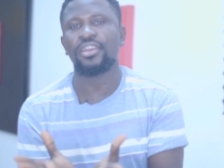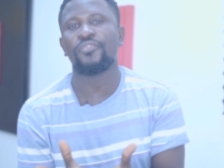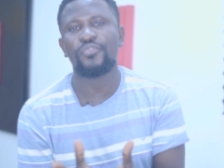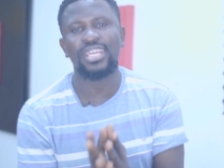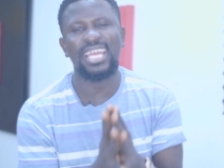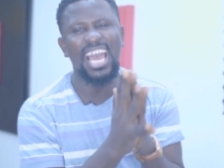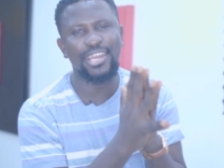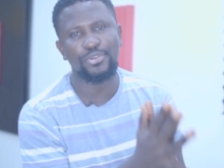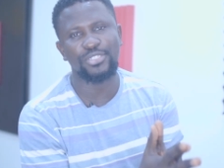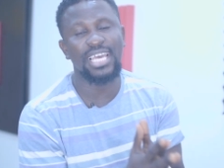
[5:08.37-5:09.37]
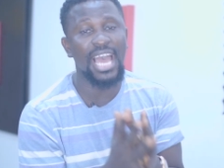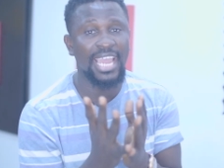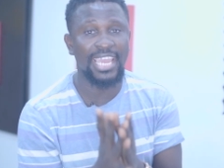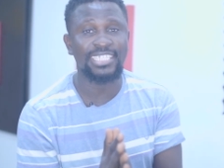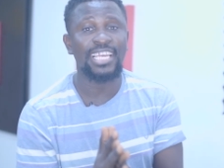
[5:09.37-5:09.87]
girlfriend, Adut
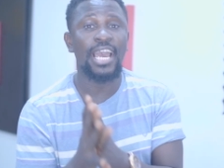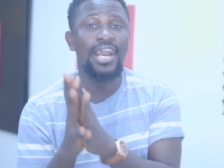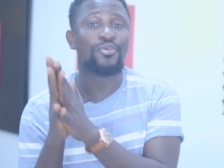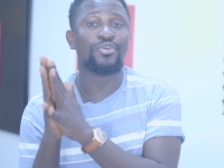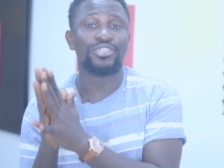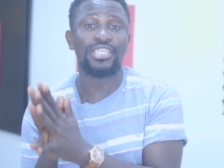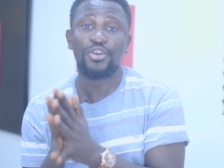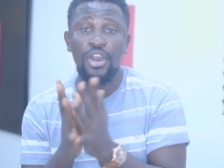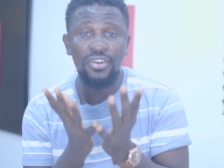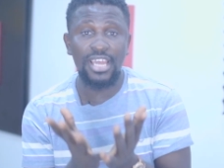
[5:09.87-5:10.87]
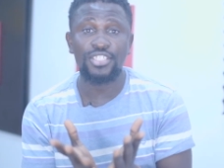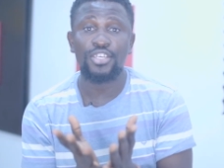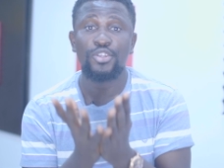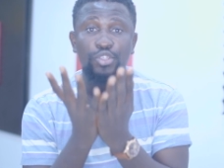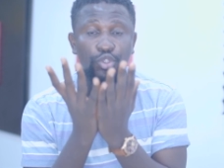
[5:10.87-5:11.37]
Akech. I want to say congrats
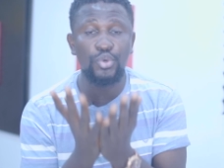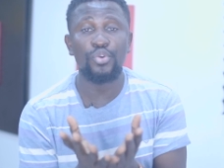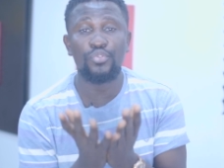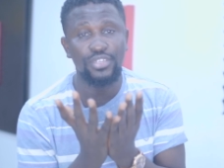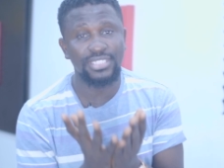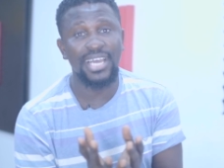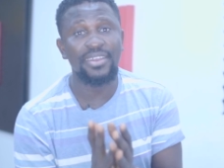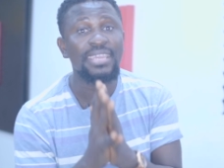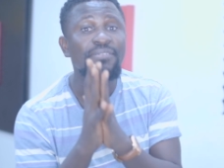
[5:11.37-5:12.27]
to Runtown